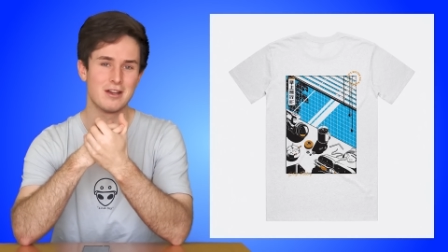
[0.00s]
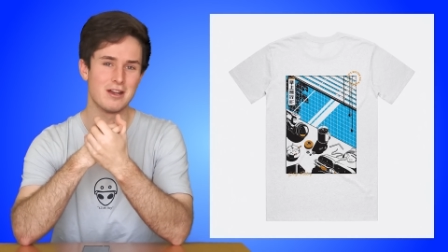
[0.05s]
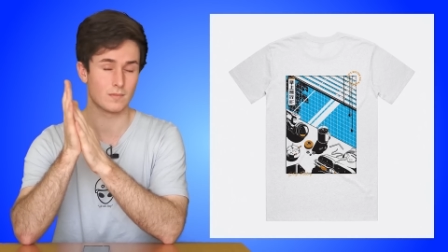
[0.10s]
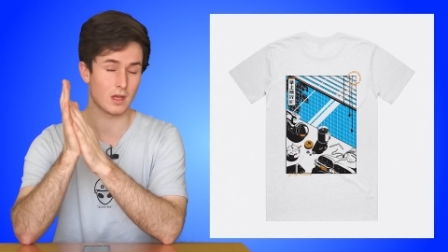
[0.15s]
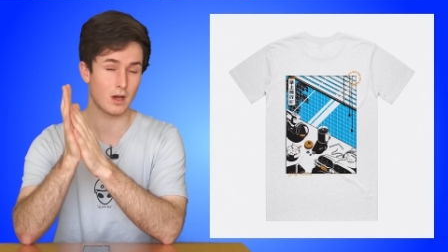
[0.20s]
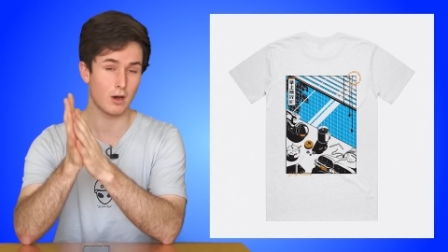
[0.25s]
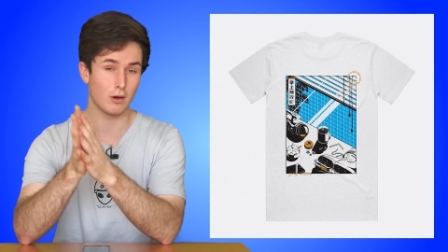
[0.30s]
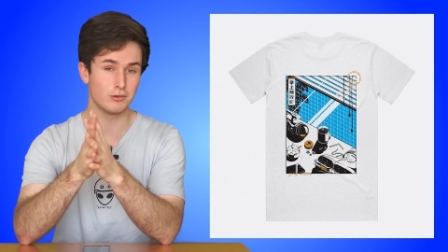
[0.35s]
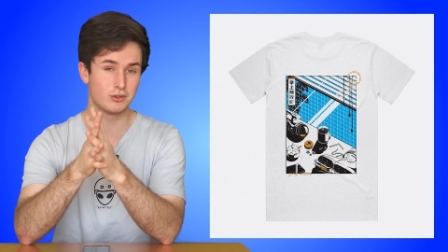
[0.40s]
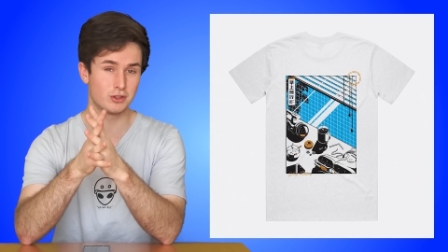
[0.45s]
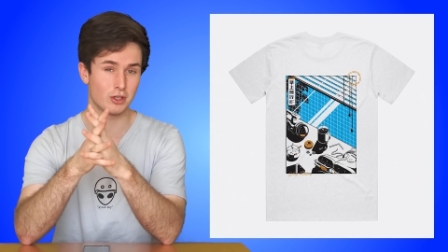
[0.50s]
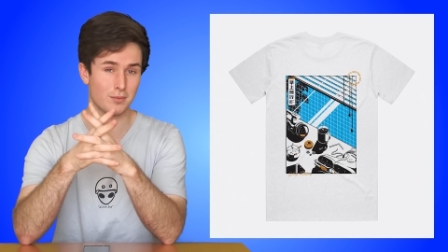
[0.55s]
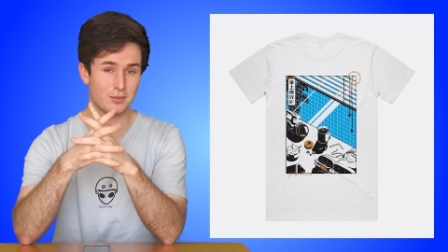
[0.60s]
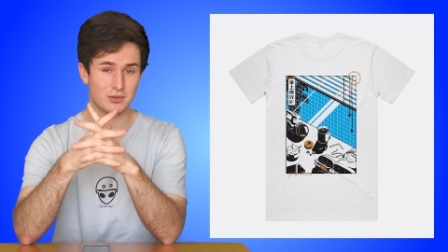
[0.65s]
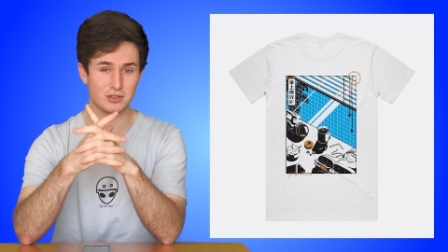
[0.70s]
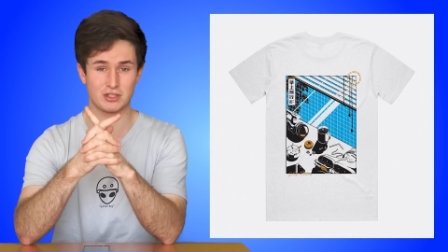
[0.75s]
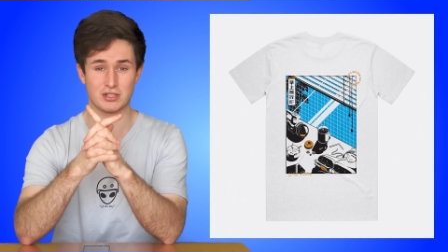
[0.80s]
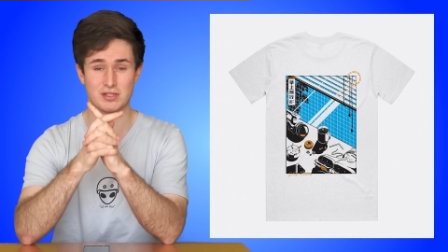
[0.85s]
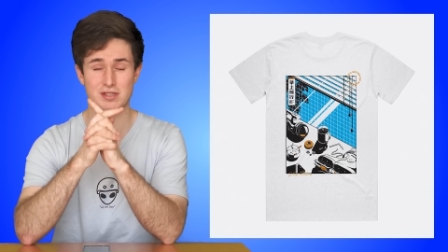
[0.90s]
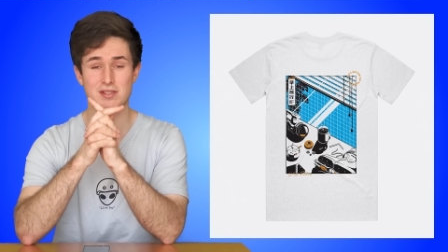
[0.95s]
The whole drop
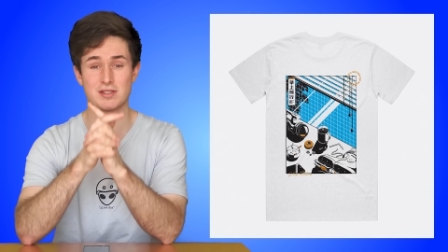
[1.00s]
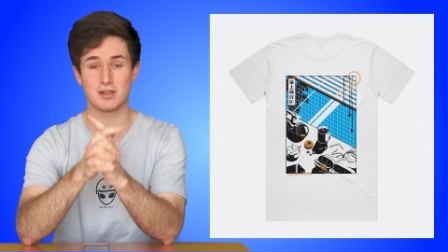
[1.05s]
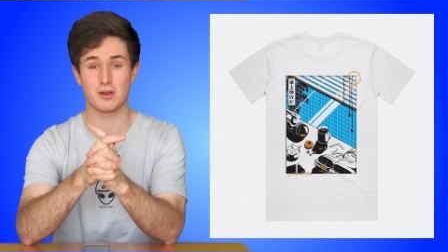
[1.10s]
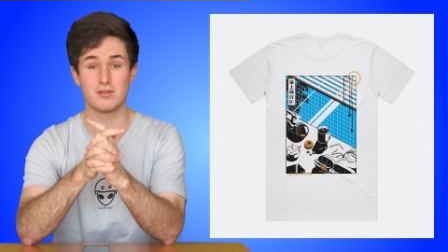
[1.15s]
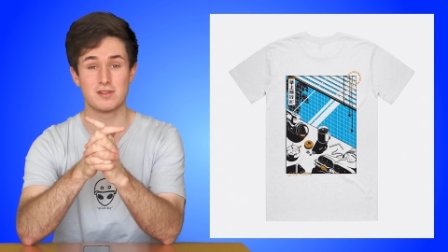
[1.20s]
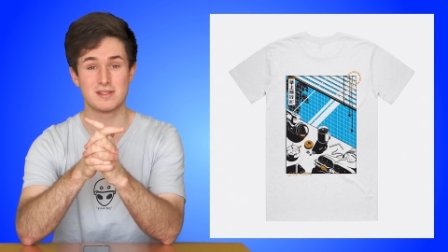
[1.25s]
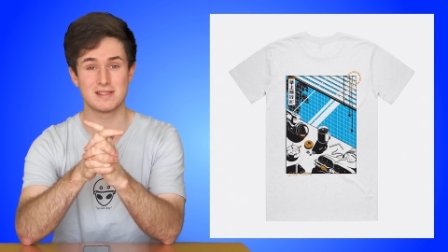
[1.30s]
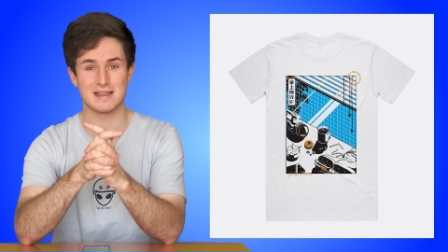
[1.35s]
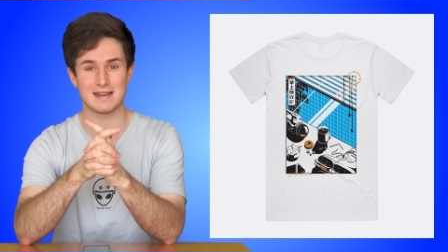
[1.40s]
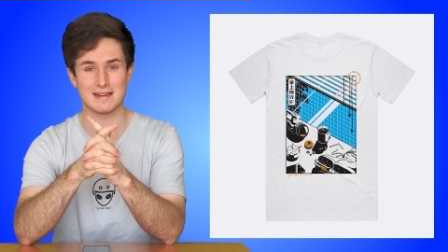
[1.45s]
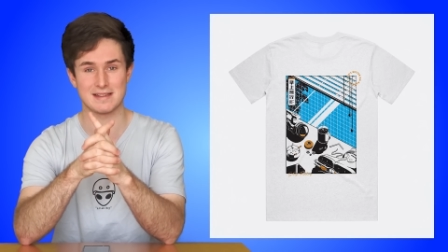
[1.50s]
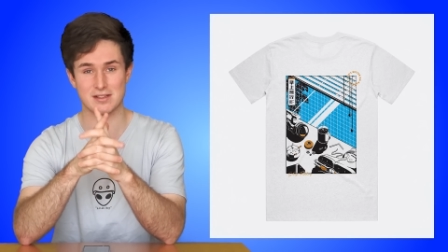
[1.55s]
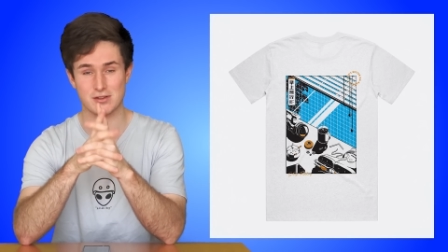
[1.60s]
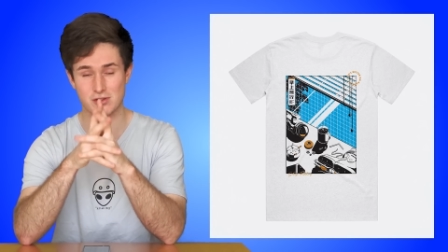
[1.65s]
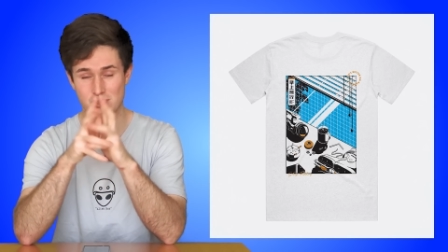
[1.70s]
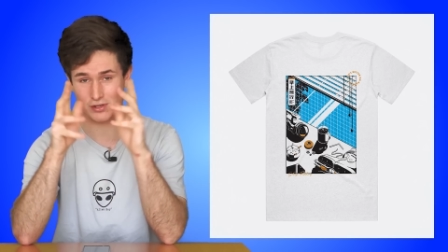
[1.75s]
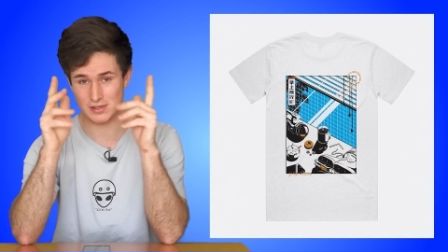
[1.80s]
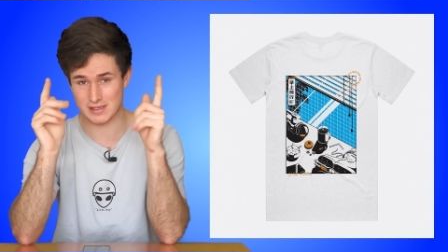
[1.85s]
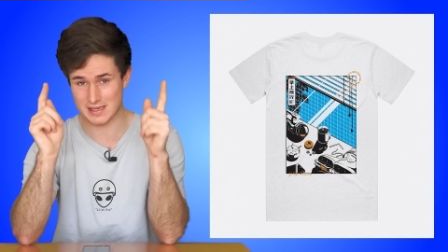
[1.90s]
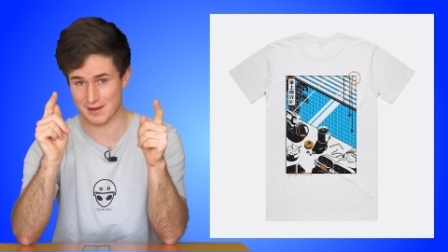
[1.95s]
is just so sick, so
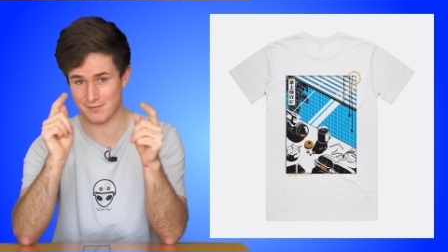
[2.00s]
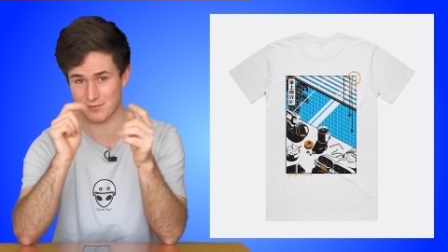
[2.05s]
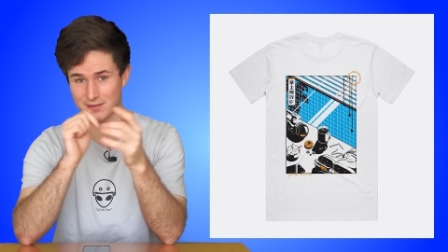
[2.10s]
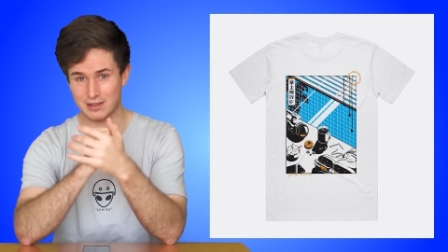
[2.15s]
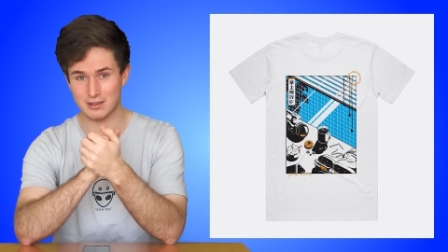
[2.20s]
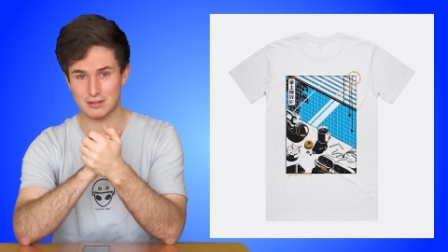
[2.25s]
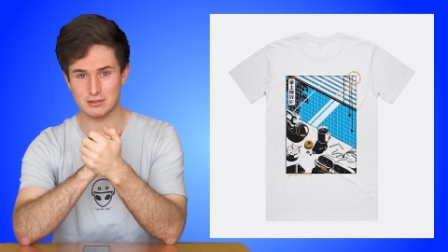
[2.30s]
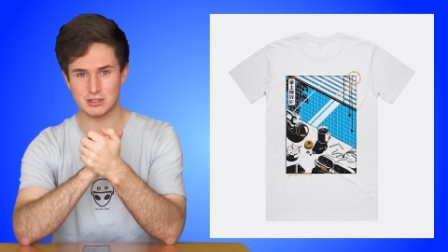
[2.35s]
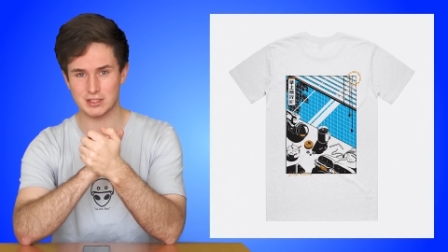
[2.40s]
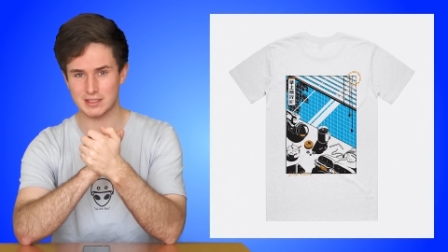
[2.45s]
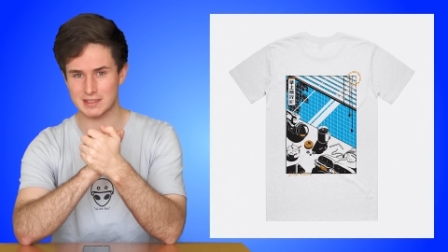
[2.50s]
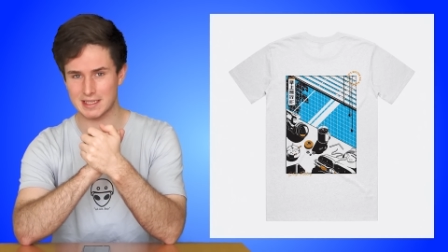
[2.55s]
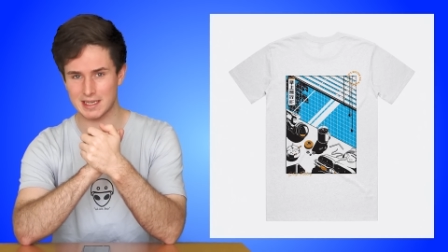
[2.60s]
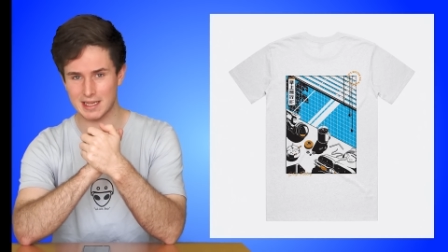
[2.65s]
you should definitely go check